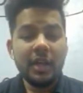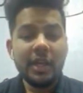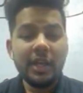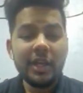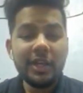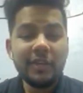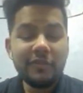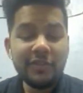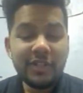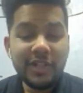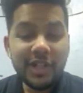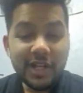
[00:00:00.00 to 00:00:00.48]

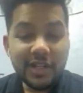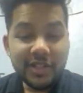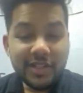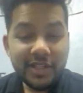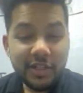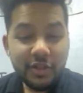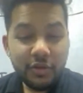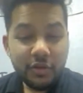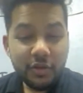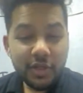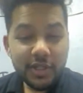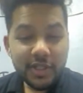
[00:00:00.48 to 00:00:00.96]
If
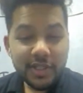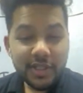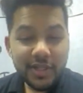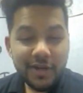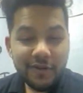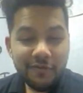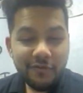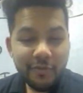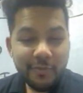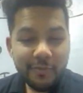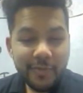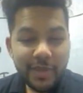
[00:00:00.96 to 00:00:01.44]
TRC tokens
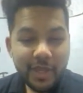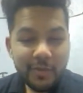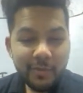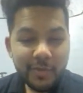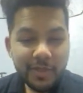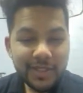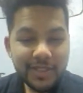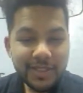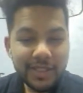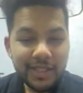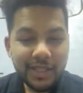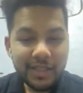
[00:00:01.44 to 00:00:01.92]
are for
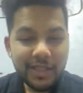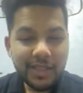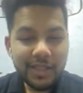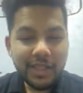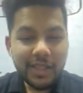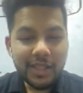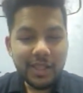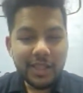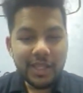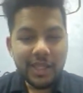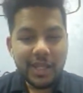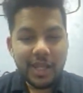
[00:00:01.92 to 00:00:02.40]
payments,
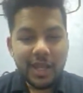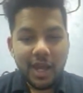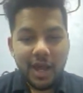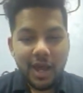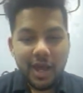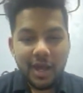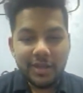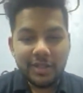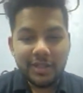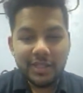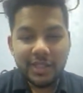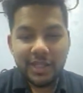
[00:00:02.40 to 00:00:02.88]
then
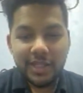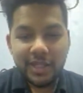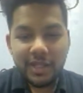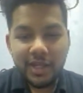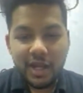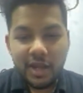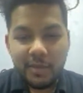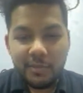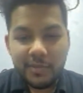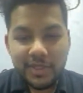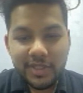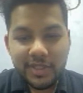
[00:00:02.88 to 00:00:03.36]
they
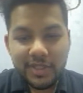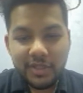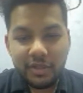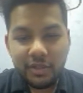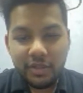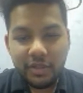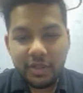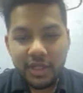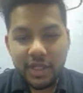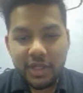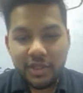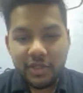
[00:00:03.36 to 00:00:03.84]
come in
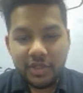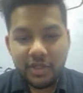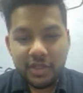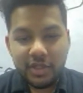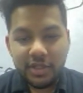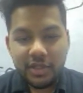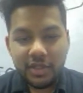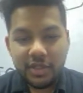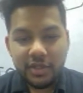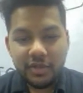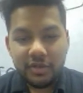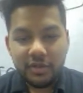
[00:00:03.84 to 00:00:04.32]
circulation
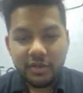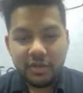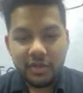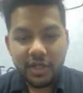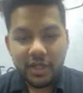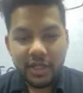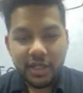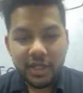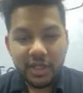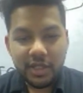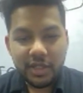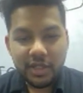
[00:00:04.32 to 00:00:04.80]
and
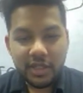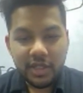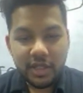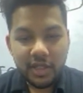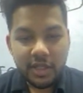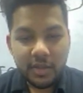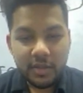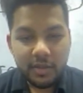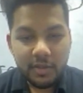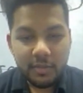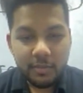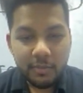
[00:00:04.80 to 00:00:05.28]

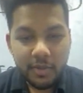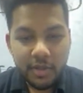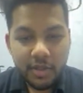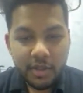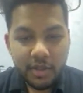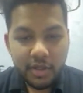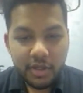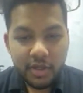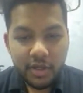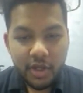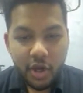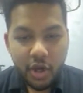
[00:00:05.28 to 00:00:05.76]

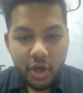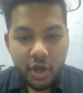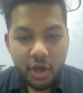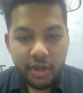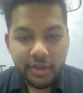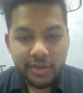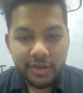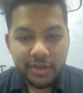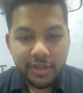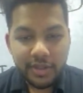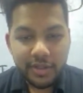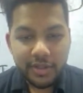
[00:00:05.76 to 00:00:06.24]
tradable
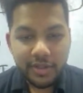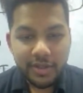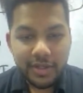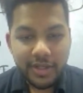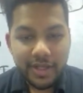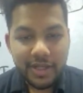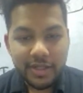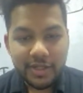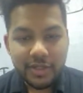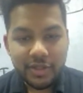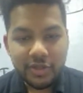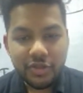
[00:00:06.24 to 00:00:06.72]
on the
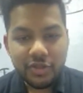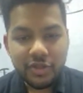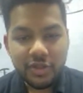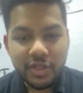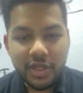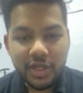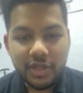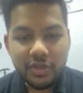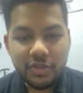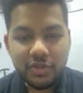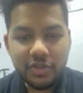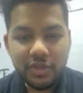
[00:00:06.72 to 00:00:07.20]

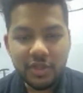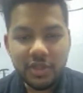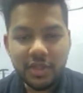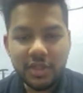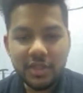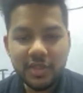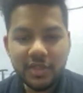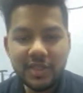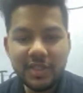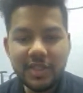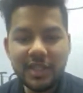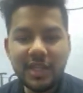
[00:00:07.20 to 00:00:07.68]

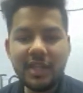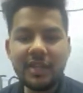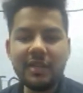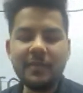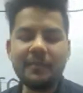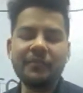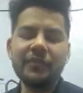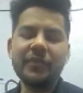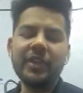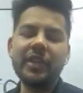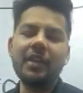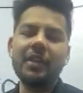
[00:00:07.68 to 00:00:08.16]
exchanges?
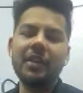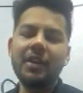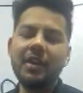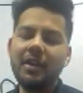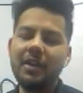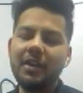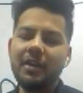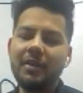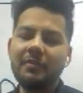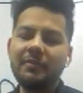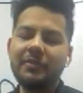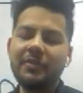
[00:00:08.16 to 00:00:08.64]
See,
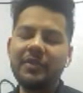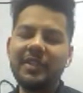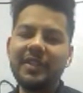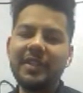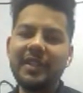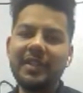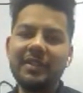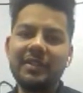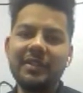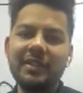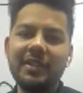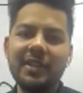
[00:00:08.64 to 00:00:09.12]

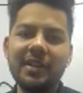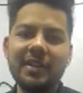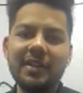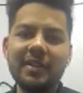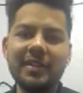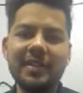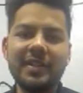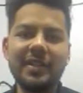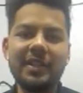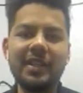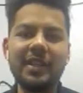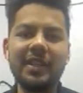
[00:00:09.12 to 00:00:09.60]

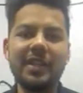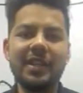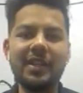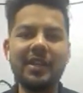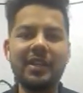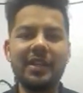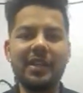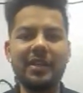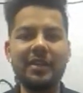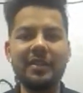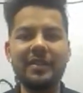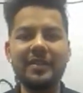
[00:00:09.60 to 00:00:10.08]
TRC
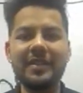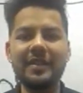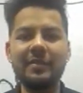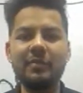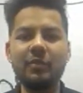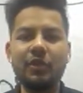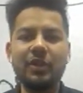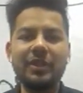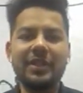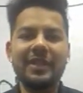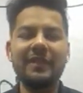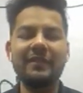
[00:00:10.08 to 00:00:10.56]
and ERC
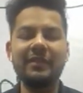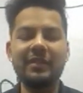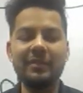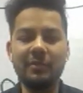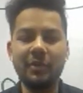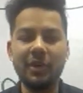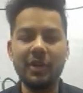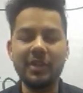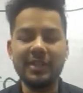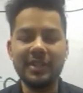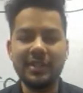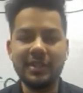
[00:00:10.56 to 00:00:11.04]
both have
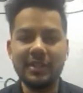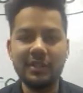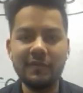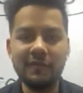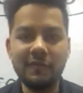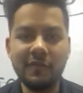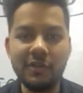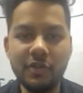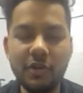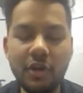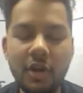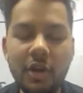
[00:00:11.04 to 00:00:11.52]
deposit and
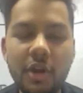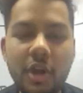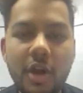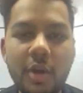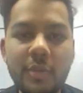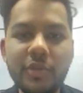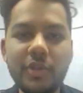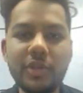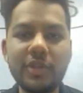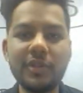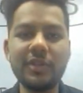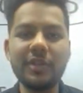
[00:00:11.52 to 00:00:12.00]
withdrawal
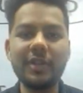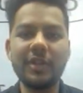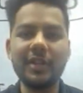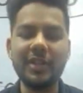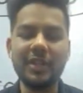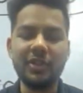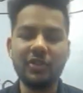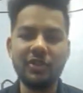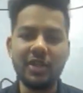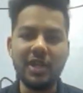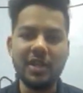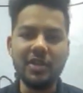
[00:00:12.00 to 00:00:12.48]
options on
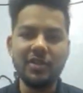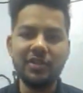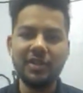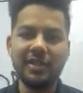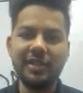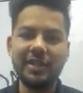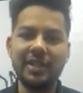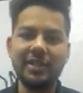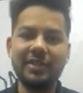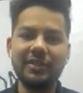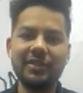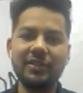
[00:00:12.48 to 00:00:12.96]

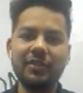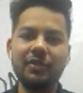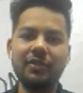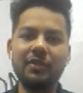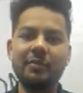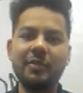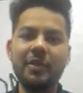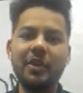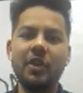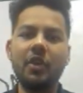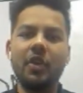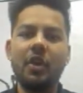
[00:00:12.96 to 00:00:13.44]
exchanges, and it's going
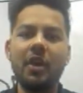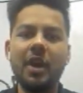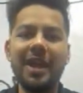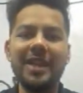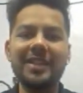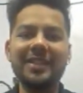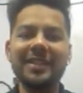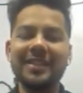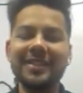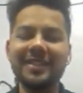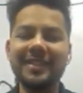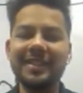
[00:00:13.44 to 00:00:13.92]
to be,
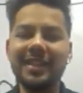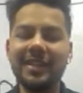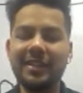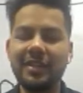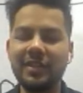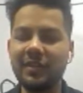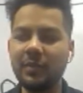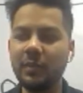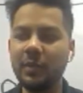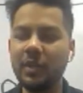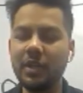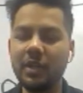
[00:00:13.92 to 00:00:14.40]
as I
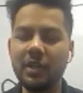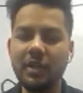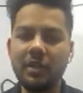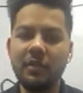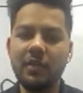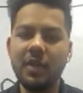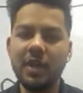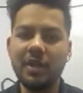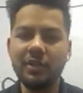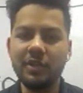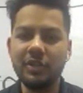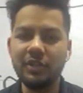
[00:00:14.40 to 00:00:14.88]
said, we're going to
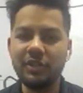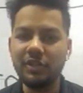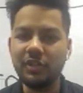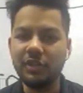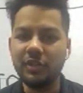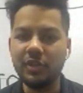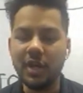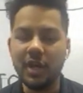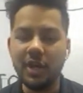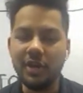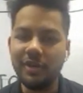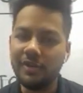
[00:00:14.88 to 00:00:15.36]

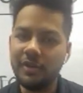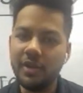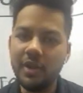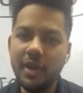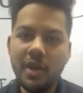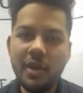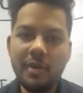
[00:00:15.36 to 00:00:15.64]
run